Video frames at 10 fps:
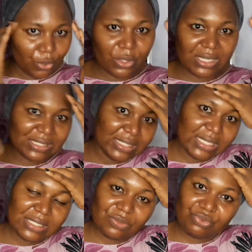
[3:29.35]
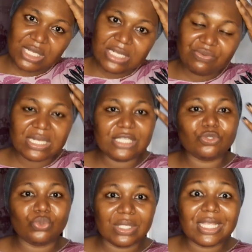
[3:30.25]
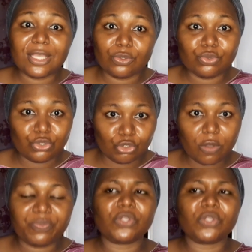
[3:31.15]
Honestly, it's really doing a good job.